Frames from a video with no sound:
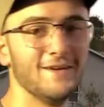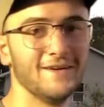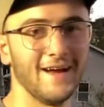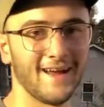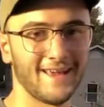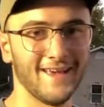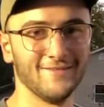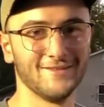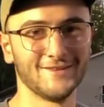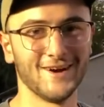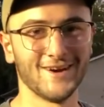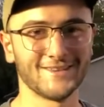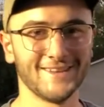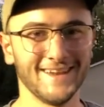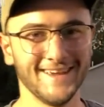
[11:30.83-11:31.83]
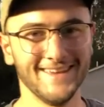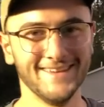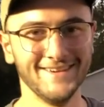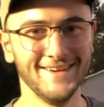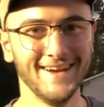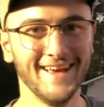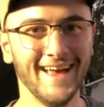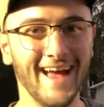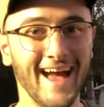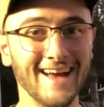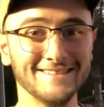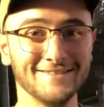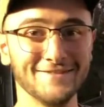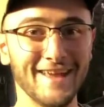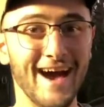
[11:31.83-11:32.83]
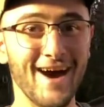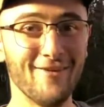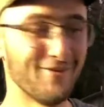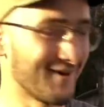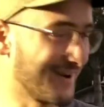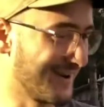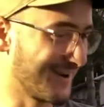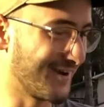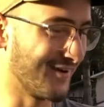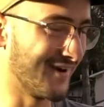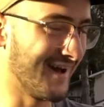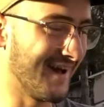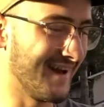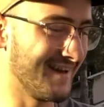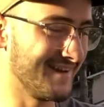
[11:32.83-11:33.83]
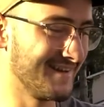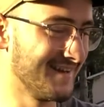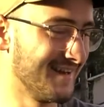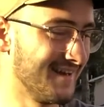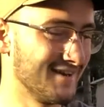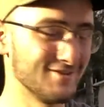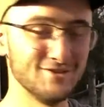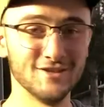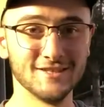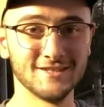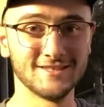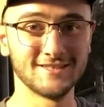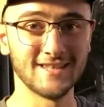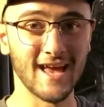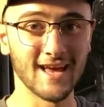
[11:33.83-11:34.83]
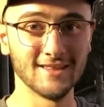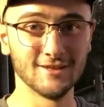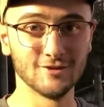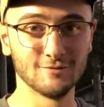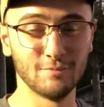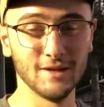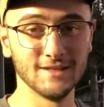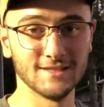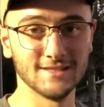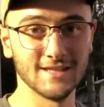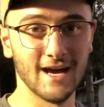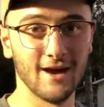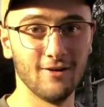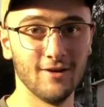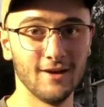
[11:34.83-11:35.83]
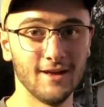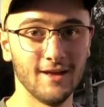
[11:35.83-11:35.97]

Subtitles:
can't even talk today either. As of now, we're gonna go ahead and just sand those pieces out.